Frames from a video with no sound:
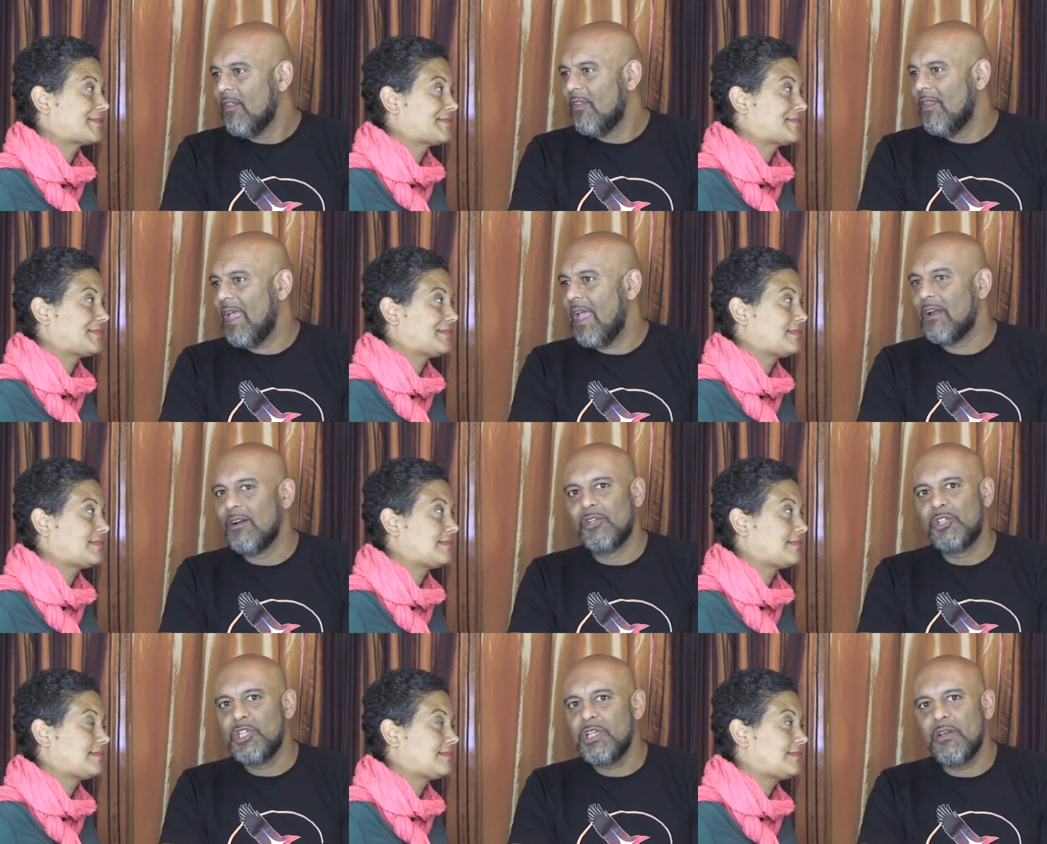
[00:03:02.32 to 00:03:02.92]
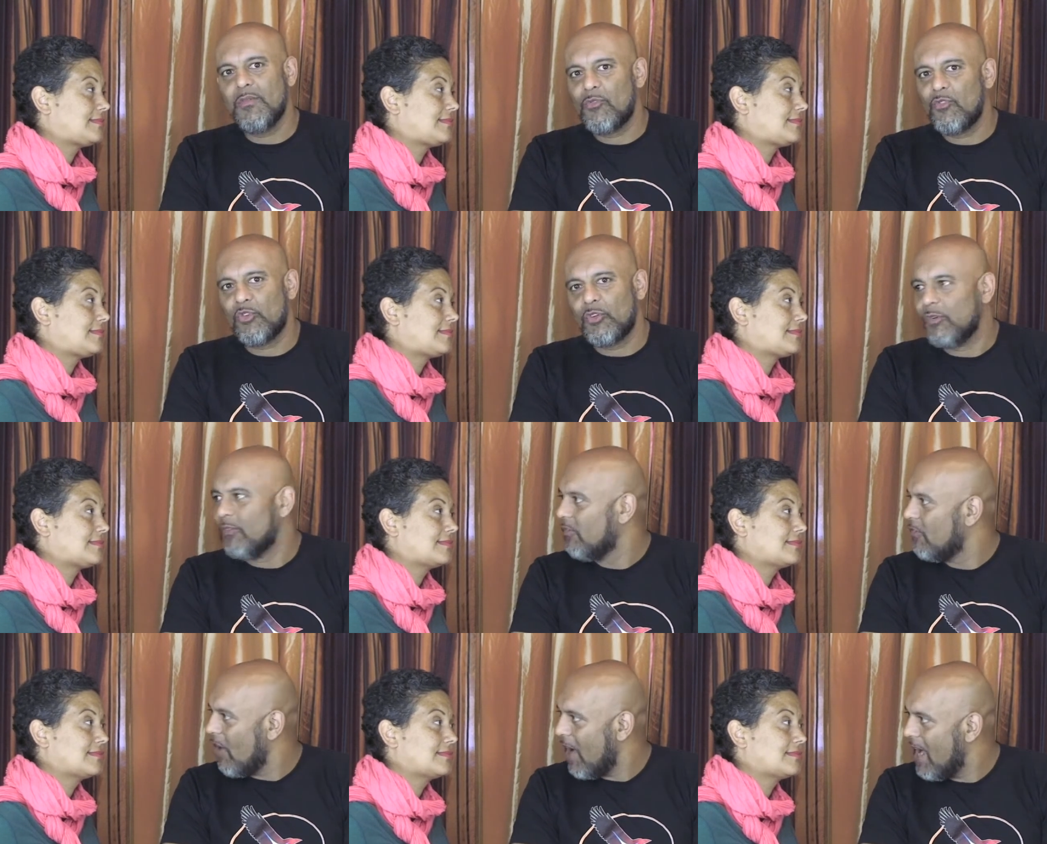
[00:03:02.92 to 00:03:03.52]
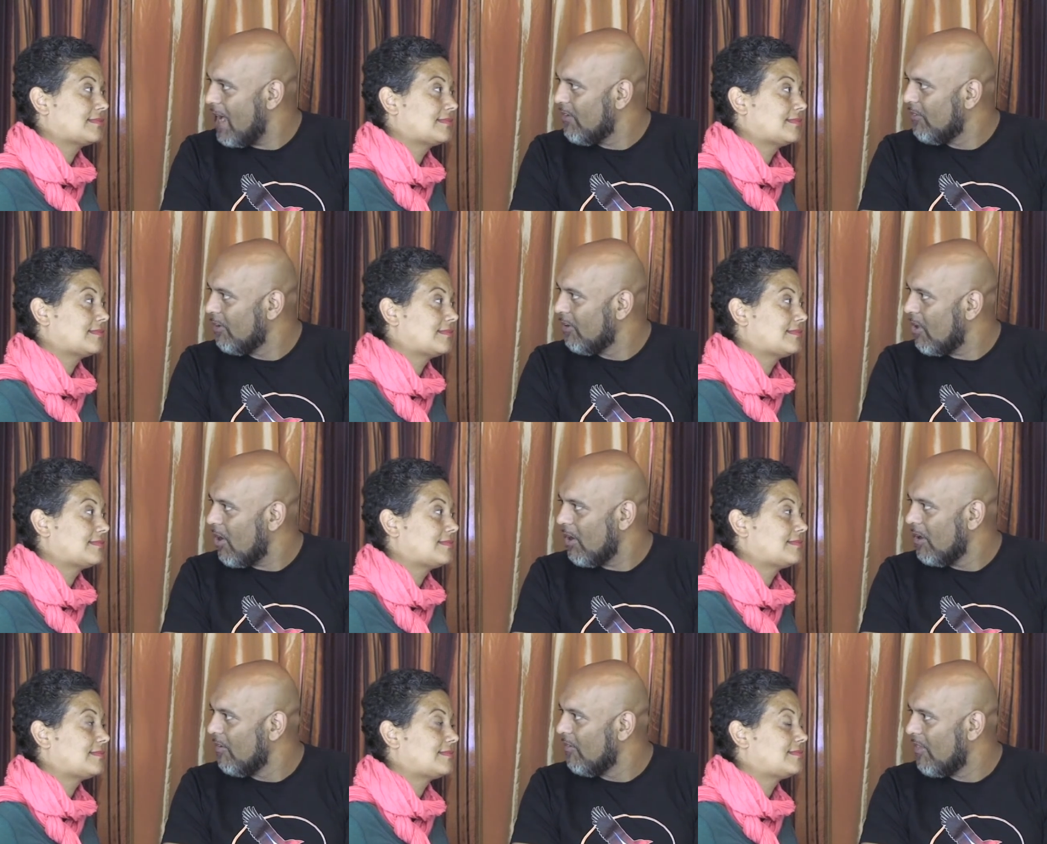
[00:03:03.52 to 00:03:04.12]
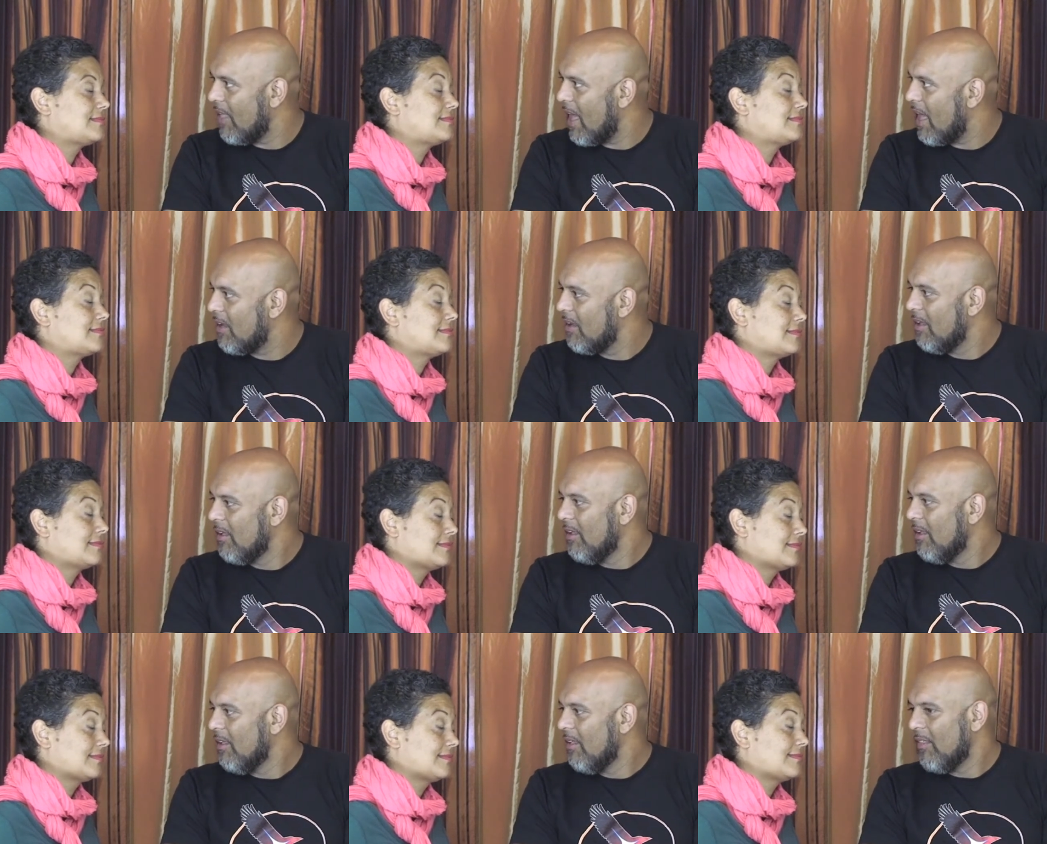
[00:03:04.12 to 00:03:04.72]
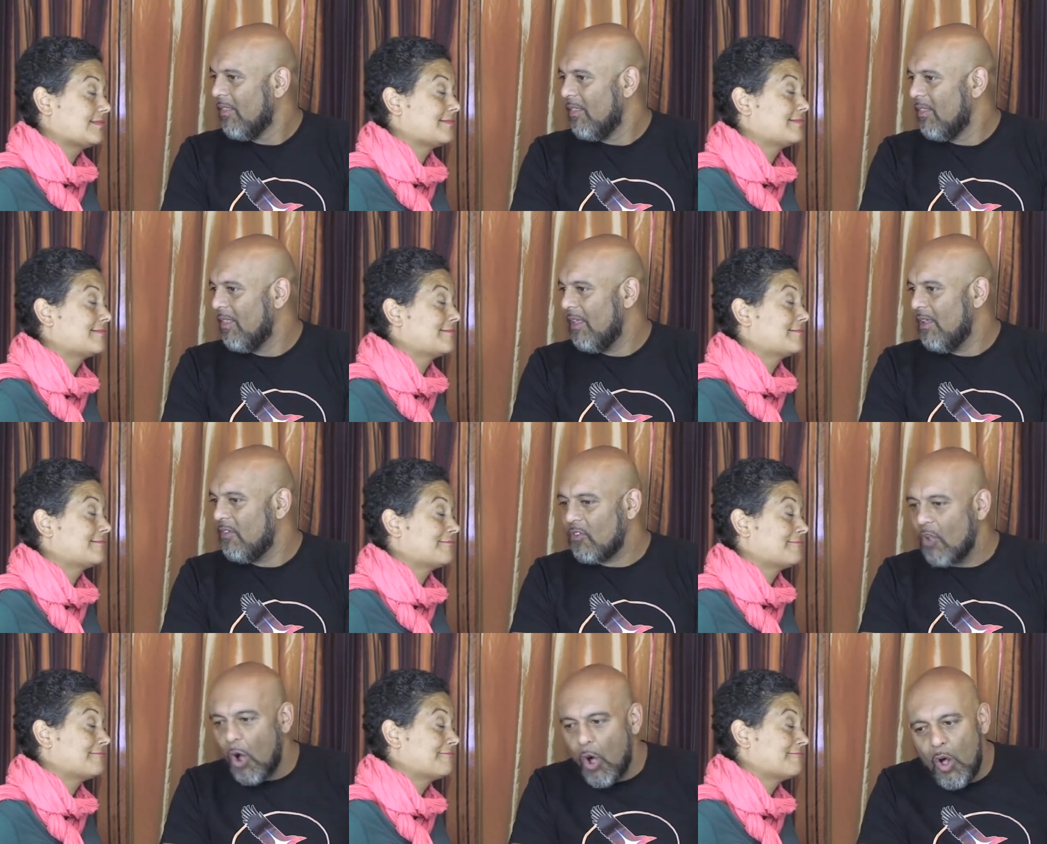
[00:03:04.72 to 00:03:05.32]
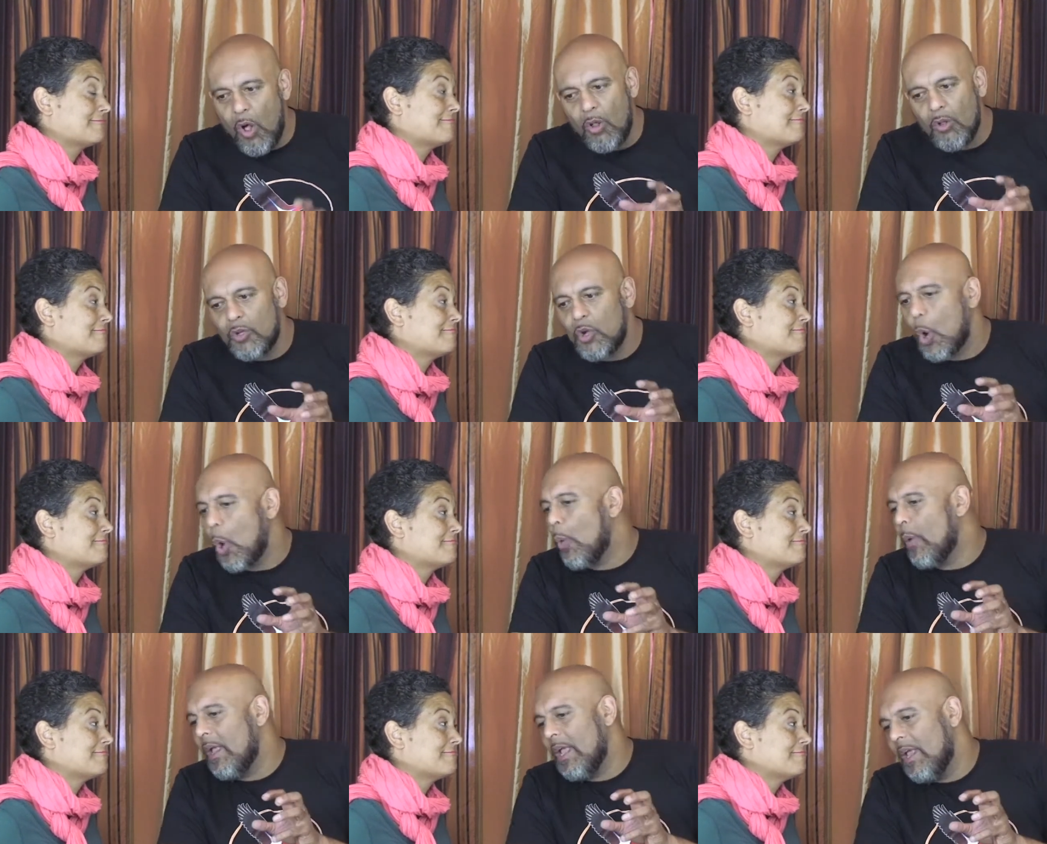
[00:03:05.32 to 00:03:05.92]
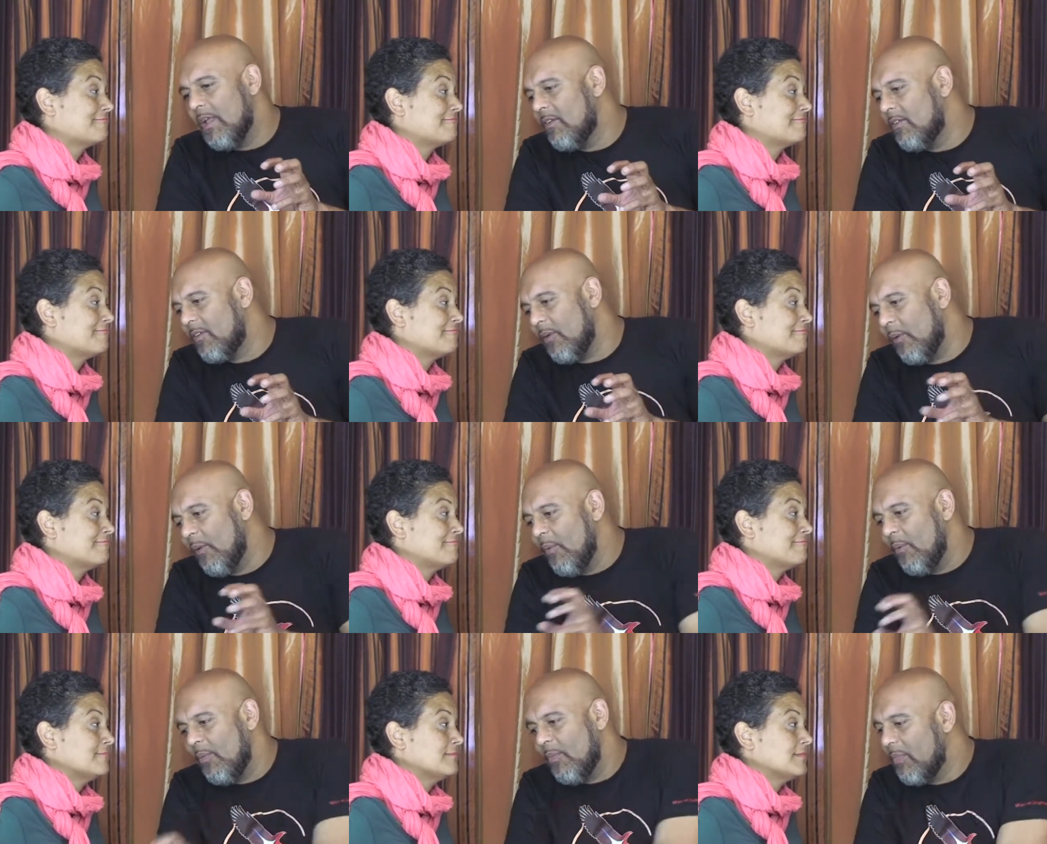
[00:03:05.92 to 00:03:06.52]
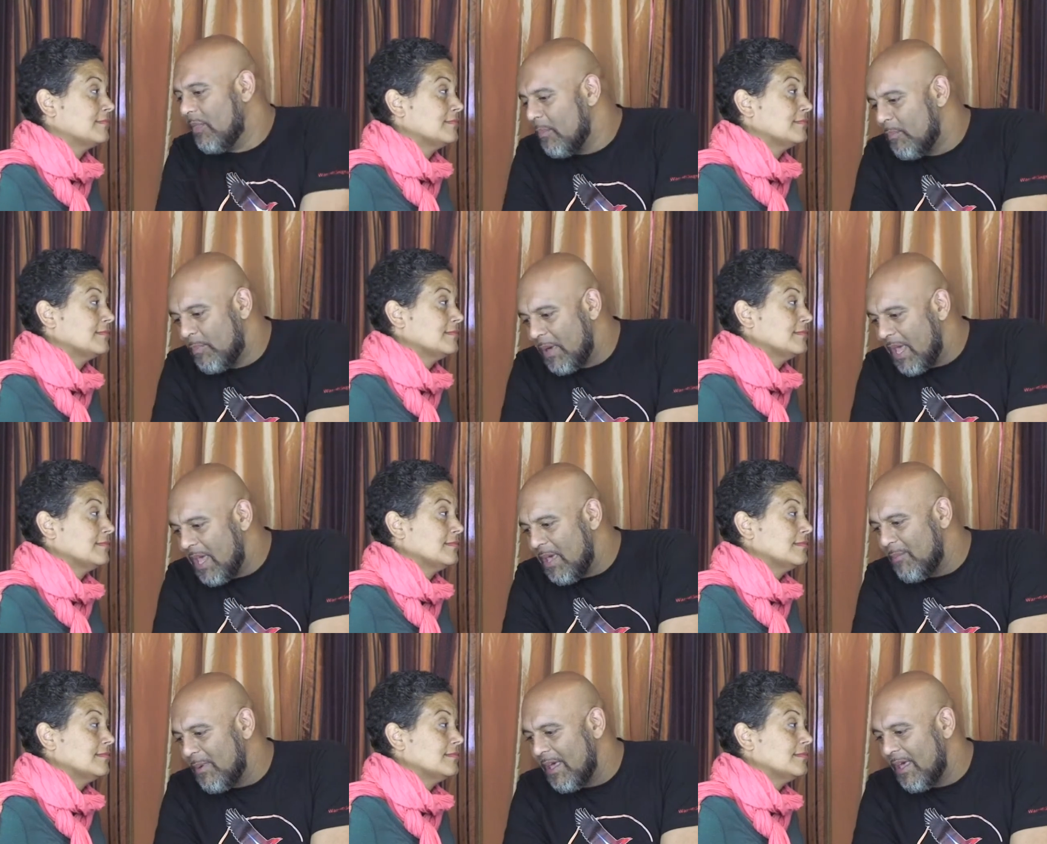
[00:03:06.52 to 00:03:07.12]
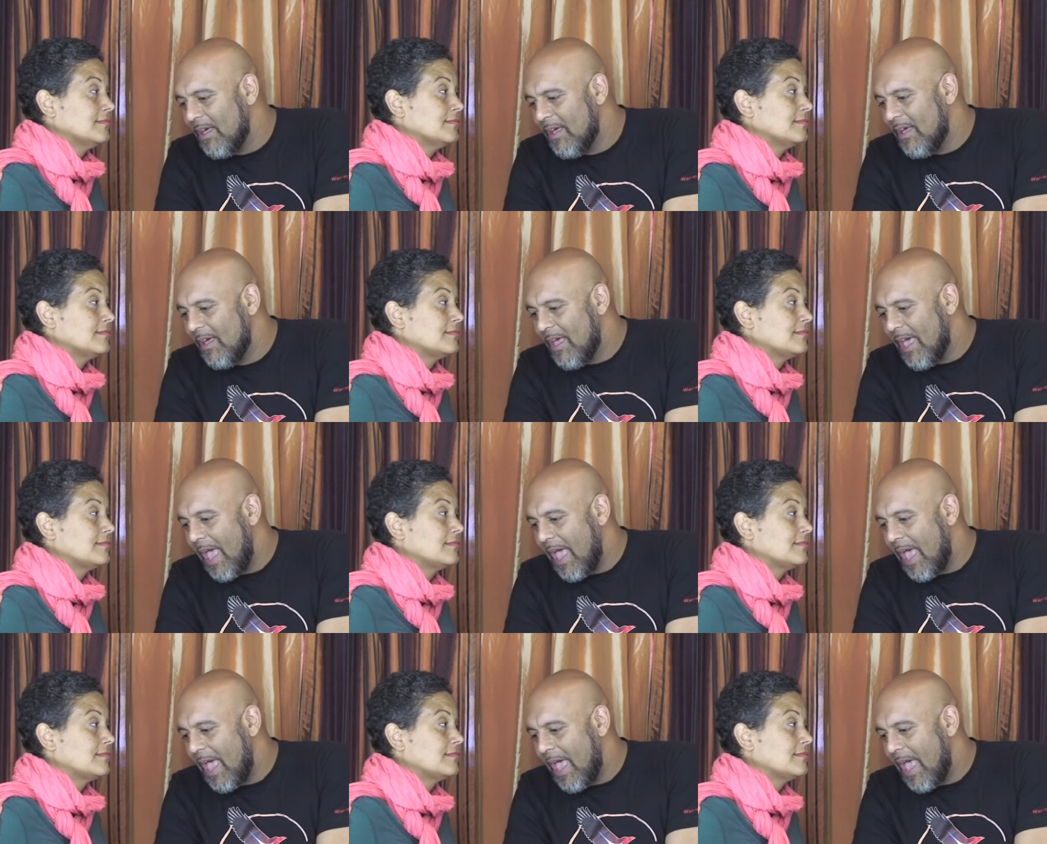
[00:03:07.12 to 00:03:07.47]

Speaker 1: the energy of survival, all of that is all going into the baby.